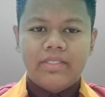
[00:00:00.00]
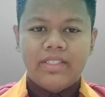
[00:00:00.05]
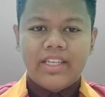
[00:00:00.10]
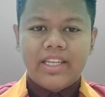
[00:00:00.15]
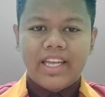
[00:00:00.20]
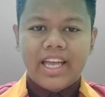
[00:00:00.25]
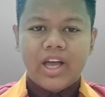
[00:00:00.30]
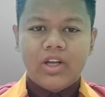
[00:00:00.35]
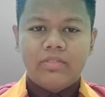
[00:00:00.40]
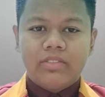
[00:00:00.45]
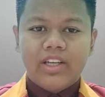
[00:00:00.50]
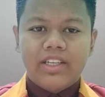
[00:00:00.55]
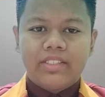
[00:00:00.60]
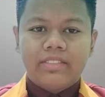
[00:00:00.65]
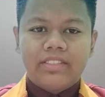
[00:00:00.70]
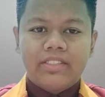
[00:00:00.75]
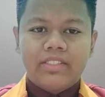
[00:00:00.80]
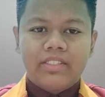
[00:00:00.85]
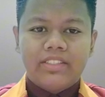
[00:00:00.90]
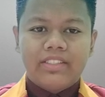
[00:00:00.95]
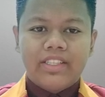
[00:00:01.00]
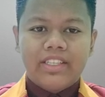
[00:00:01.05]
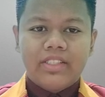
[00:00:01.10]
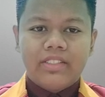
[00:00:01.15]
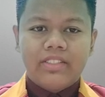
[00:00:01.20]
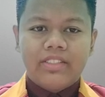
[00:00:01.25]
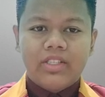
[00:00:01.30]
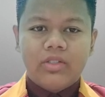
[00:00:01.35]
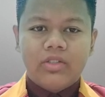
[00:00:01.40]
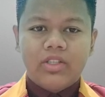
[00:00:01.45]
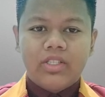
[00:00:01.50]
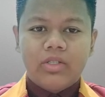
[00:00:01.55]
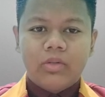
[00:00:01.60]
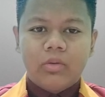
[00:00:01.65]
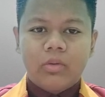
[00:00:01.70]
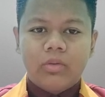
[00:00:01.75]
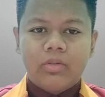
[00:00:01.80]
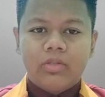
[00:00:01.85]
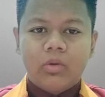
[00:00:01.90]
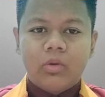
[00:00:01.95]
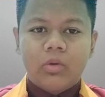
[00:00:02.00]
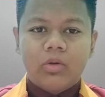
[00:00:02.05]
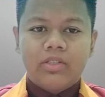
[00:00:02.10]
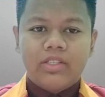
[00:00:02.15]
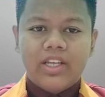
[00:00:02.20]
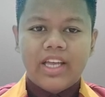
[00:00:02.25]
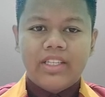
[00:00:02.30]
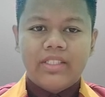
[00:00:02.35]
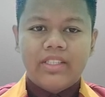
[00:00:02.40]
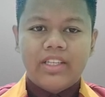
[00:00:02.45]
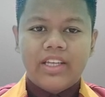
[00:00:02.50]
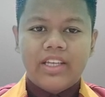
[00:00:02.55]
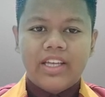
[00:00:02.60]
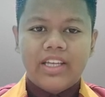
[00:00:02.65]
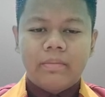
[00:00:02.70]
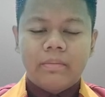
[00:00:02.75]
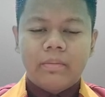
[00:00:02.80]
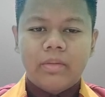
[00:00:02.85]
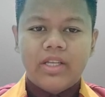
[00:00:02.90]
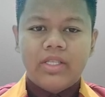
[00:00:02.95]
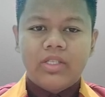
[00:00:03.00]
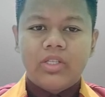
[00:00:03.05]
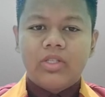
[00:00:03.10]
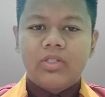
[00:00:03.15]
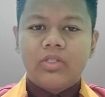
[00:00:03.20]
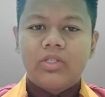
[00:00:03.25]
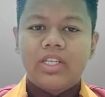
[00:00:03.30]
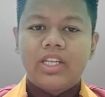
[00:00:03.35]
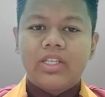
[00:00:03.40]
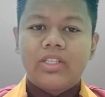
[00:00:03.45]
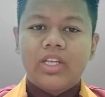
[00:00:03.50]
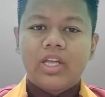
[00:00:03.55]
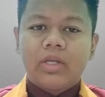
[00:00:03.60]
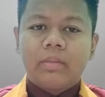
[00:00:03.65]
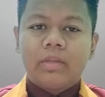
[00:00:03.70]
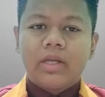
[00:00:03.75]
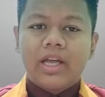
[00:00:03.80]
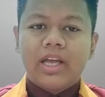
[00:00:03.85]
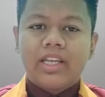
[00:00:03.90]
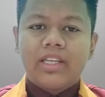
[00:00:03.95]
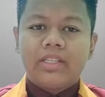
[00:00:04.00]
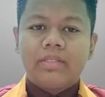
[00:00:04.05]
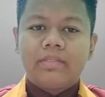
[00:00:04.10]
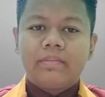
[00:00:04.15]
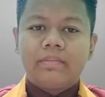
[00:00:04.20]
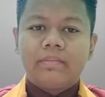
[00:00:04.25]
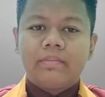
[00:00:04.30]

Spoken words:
Lack of access to necessary tools or data can impede strategic planning.